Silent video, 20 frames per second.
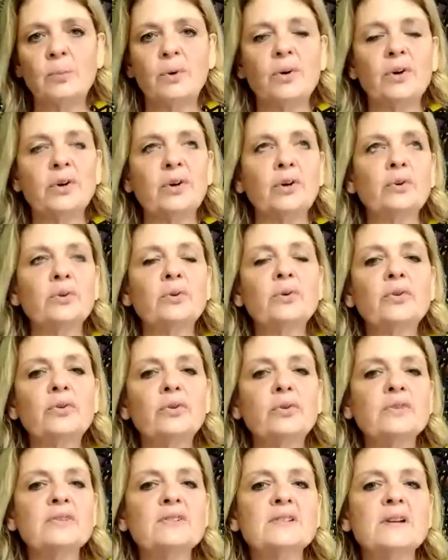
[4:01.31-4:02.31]
or you're going
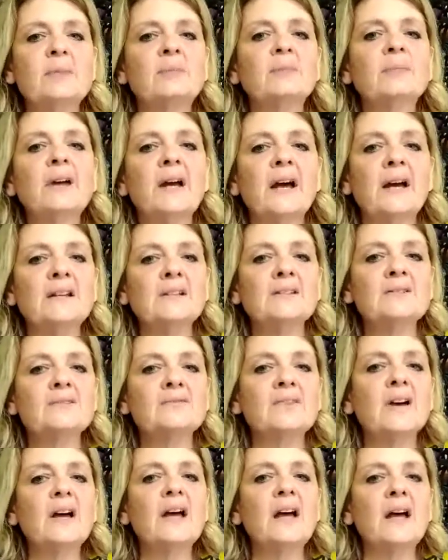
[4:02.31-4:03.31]
through some kind of
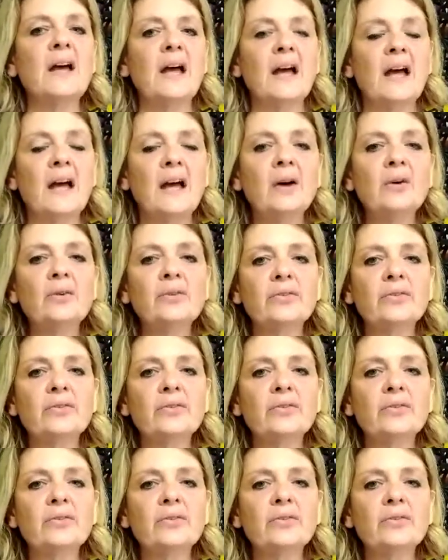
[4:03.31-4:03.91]
health